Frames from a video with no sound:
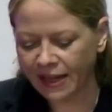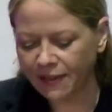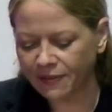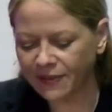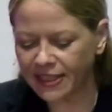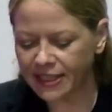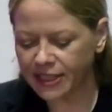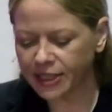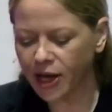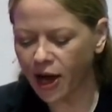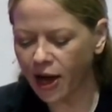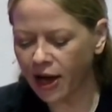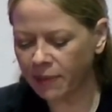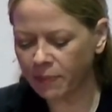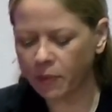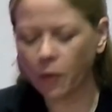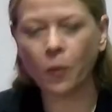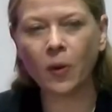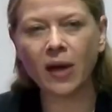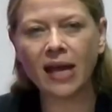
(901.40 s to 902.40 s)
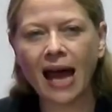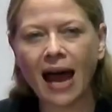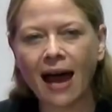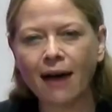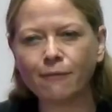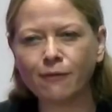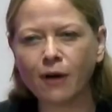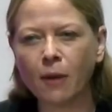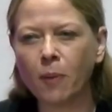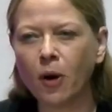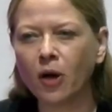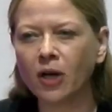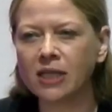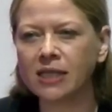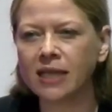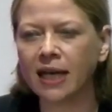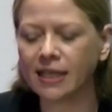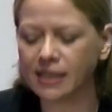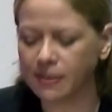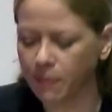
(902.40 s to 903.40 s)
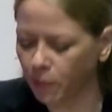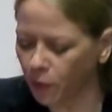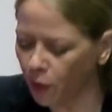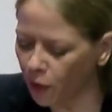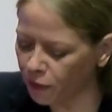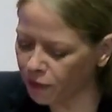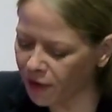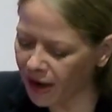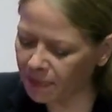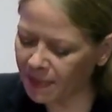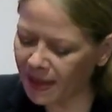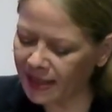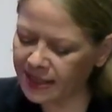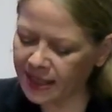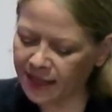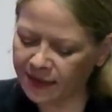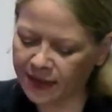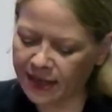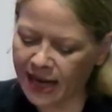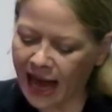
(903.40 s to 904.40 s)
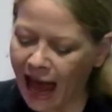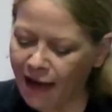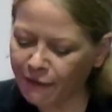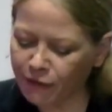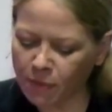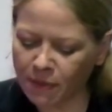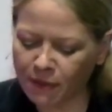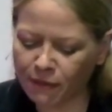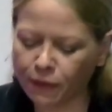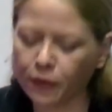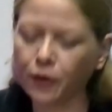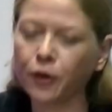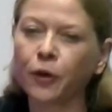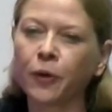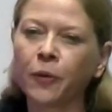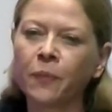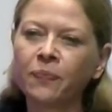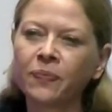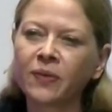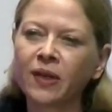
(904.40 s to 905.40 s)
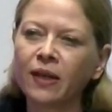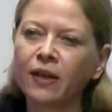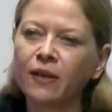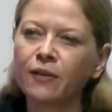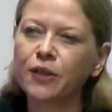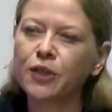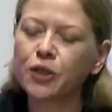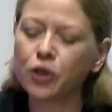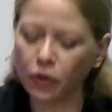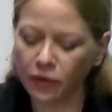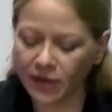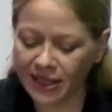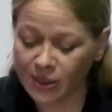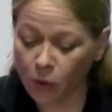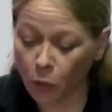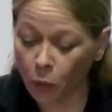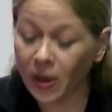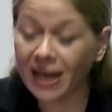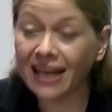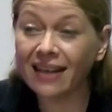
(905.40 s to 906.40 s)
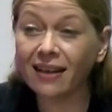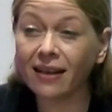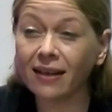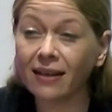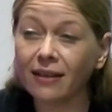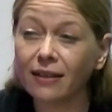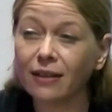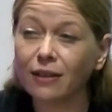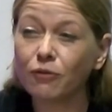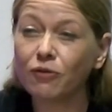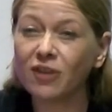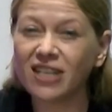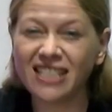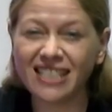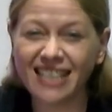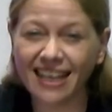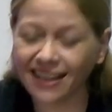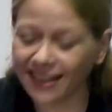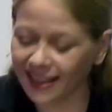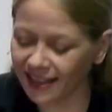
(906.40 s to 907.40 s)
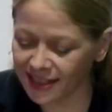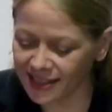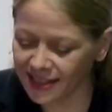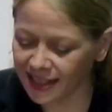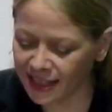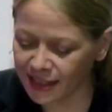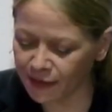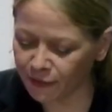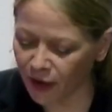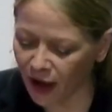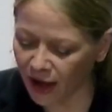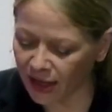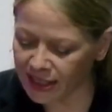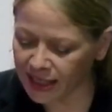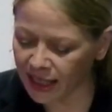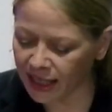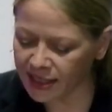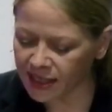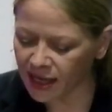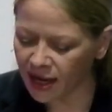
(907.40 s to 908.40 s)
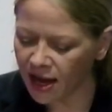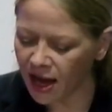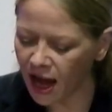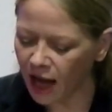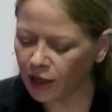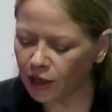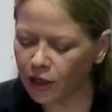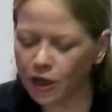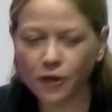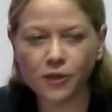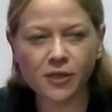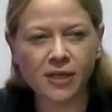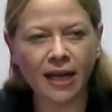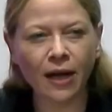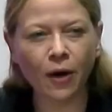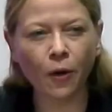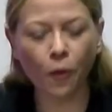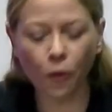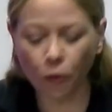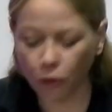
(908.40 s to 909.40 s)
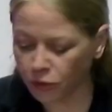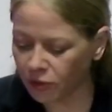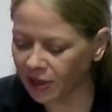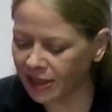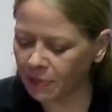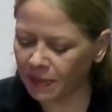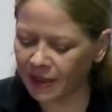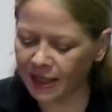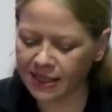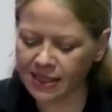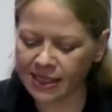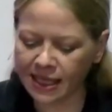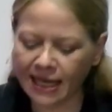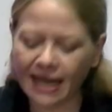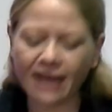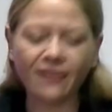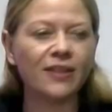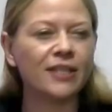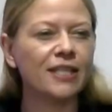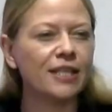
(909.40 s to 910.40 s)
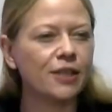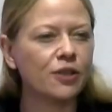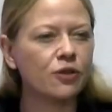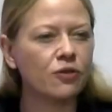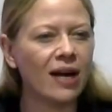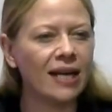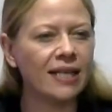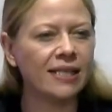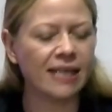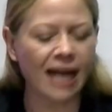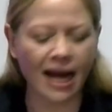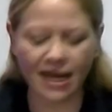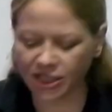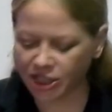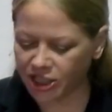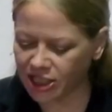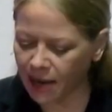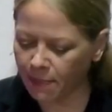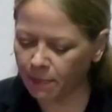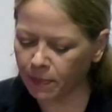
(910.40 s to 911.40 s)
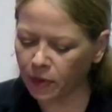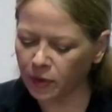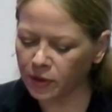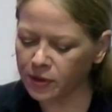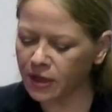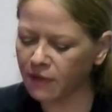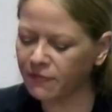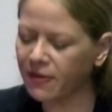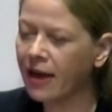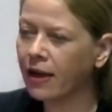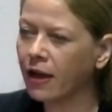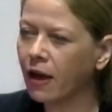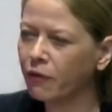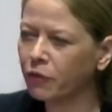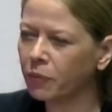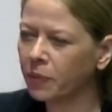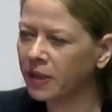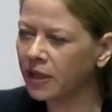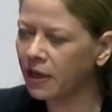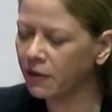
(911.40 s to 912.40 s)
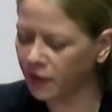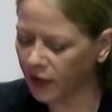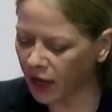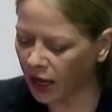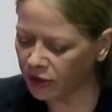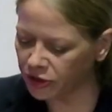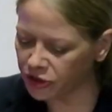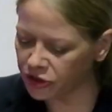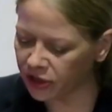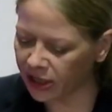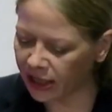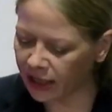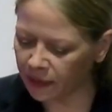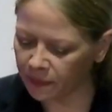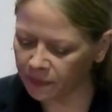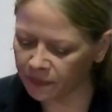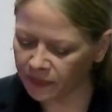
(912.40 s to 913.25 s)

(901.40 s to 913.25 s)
This time, we have a politics more fragmented than ever before. The Tories are weak, ridiculously divided, and losing all credibility in the disgrace and shambles of their government of the country.